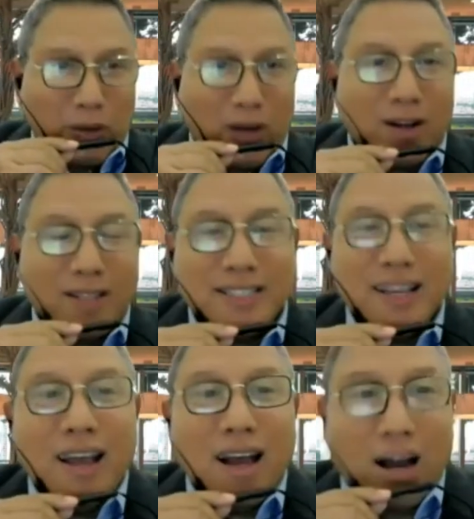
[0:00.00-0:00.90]
because
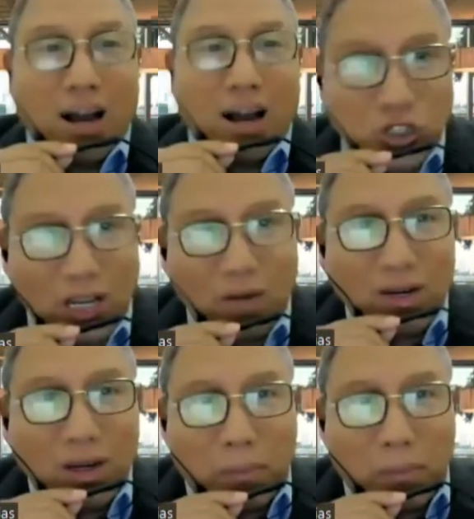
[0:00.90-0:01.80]
a
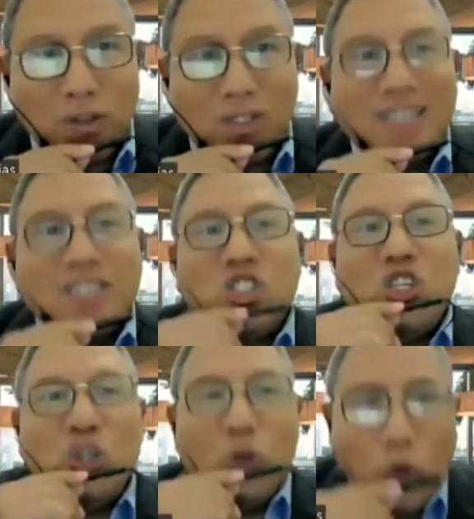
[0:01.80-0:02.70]
Rogerian approach is
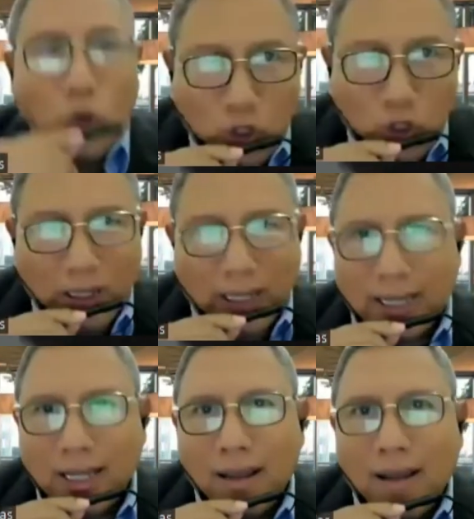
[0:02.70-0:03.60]

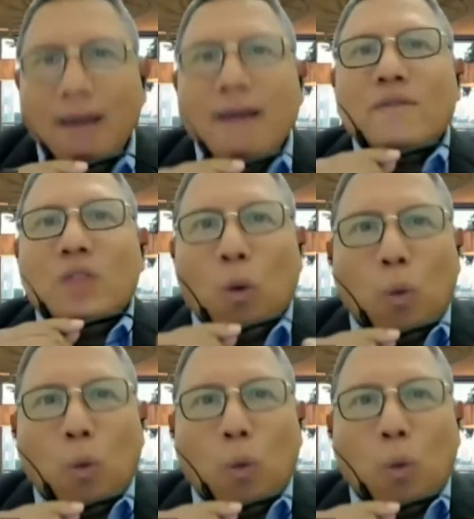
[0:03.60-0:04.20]
usually the